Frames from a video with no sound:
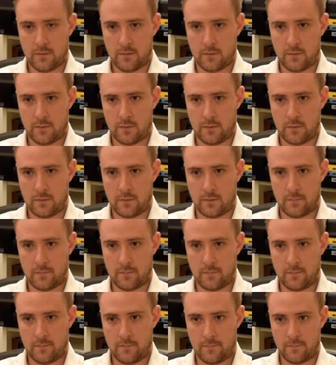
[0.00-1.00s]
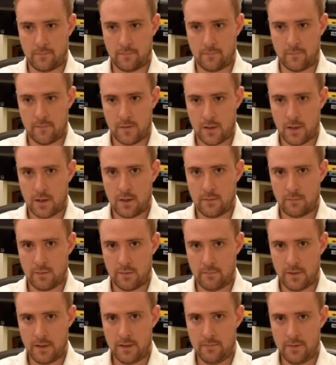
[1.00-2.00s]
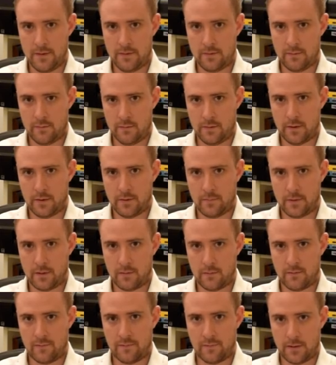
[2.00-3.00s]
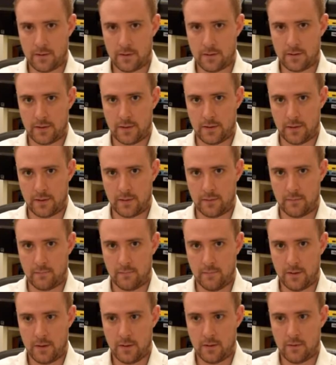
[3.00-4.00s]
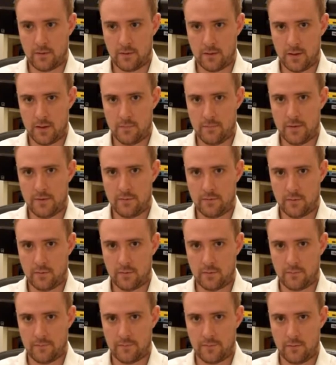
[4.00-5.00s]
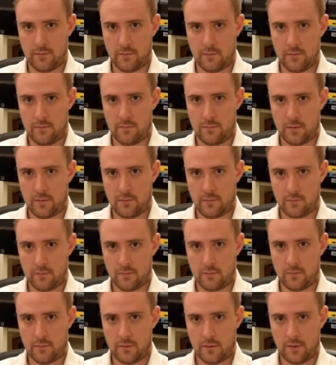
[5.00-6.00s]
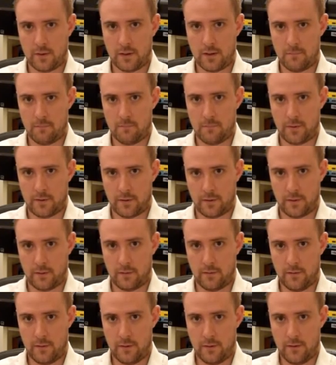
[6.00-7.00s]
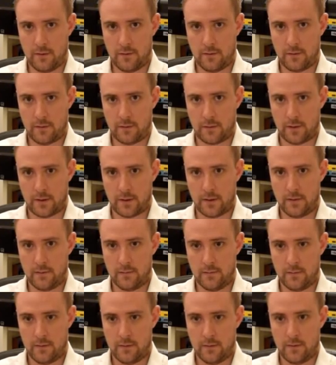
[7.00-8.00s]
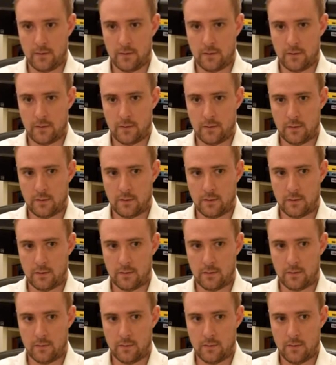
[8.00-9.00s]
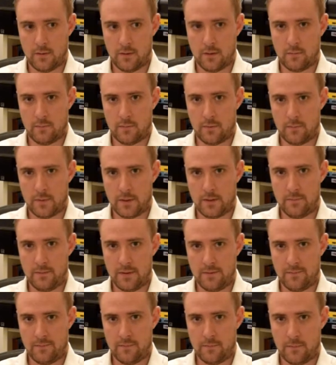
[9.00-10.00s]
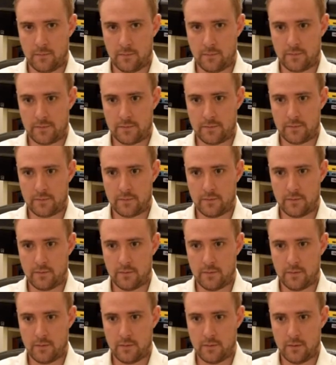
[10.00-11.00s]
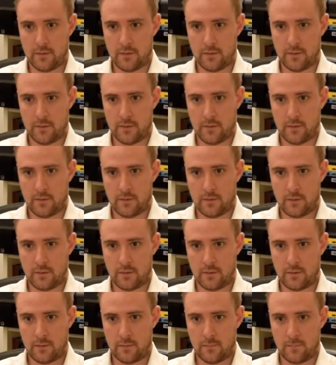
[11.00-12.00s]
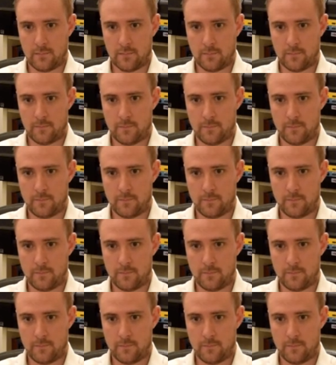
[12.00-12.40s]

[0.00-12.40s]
Um, we may be talking about a flag here, an image of the New World Order Empire. Okay, uh, we may be forced um,